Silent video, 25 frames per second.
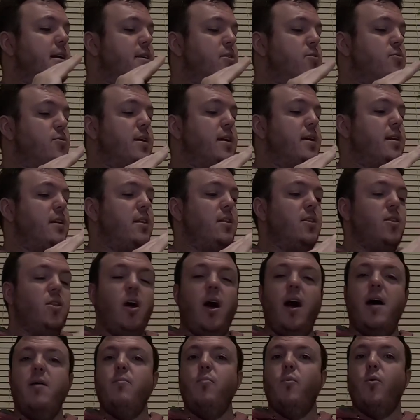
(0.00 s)
You get a
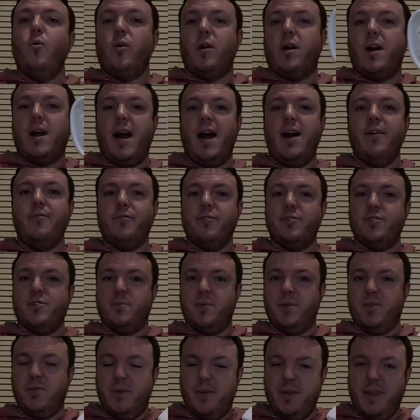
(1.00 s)
lot more
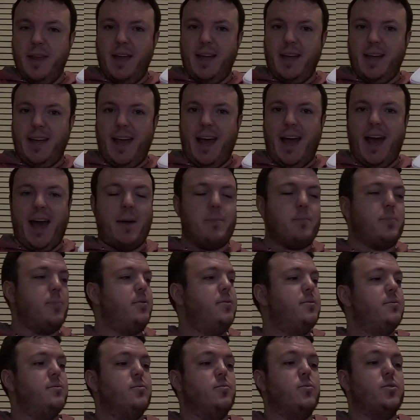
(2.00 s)
coverage between that gap,
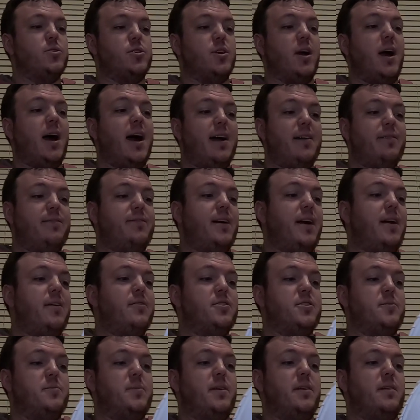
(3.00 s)
which I
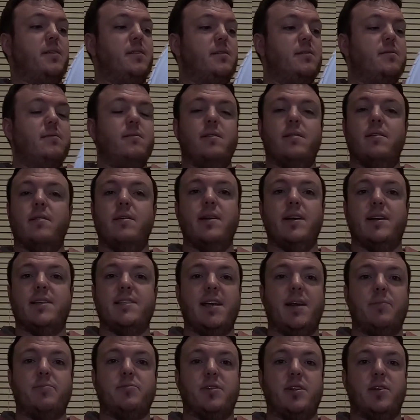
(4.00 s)
found to be
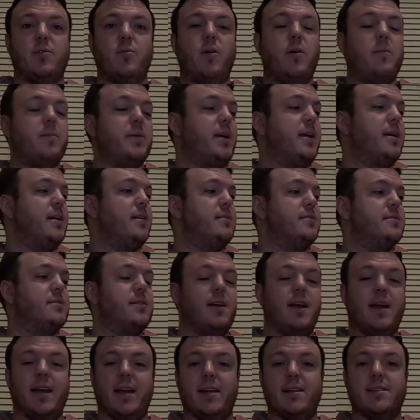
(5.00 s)
exceptionally well
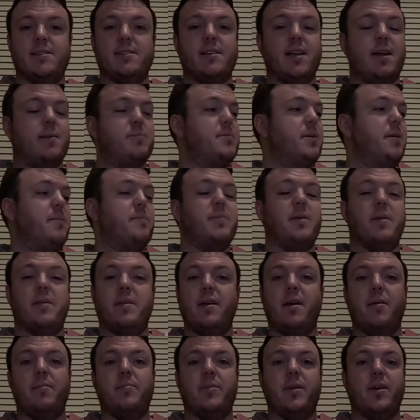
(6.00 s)
because I get sniped
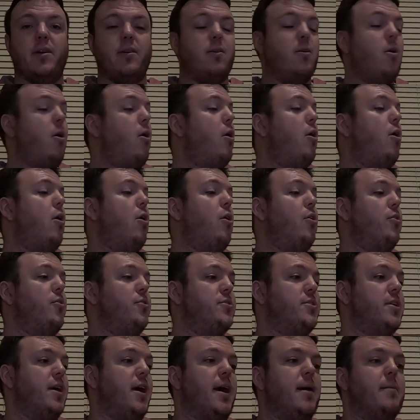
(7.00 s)
up there all
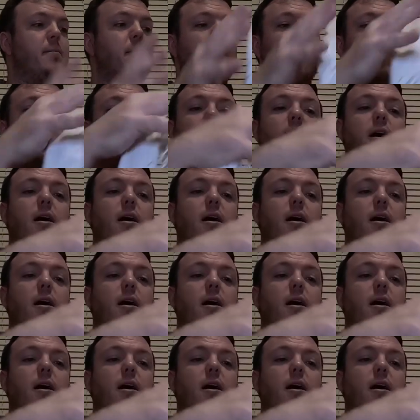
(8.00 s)
the time.